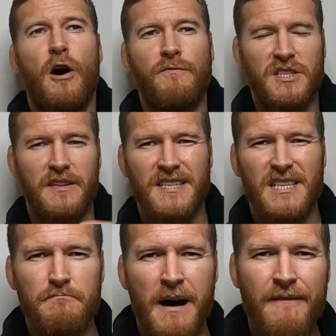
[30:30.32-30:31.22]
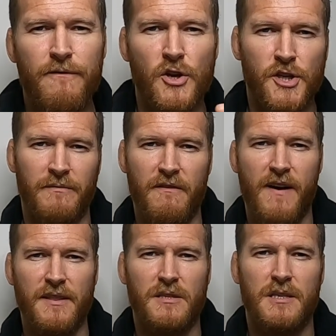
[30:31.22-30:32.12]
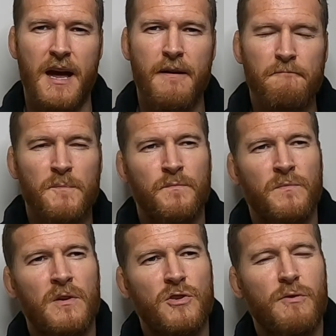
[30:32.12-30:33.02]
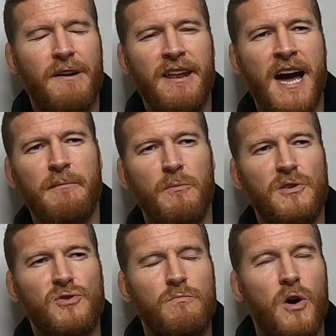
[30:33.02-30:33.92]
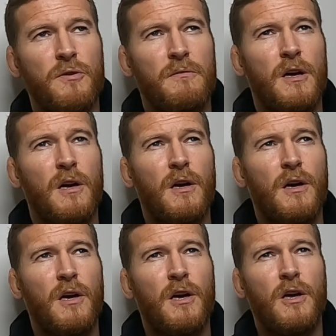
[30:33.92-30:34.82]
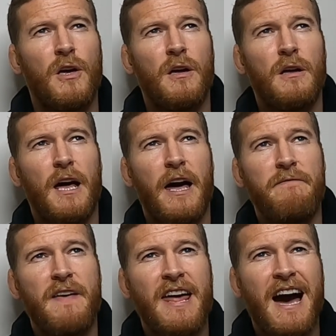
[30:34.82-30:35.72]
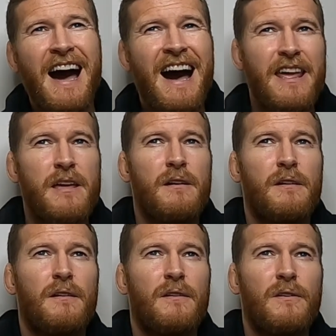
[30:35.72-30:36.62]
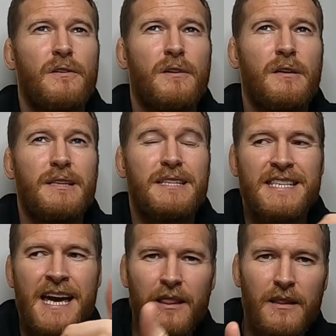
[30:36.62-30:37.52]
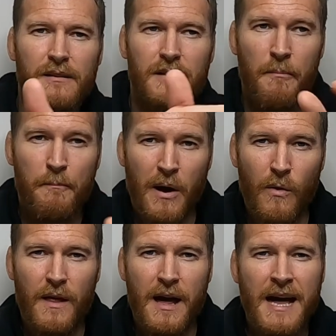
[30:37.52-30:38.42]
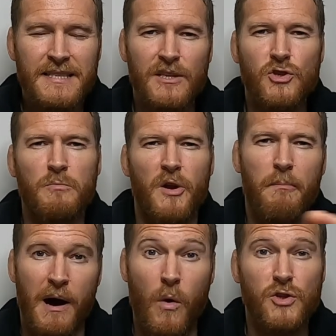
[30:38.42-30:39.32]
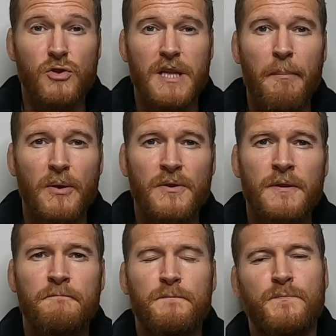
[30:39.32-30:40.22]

obviously this is my version of events, yeah? So I have an argument with someone, and then I tell someone about what's just happened.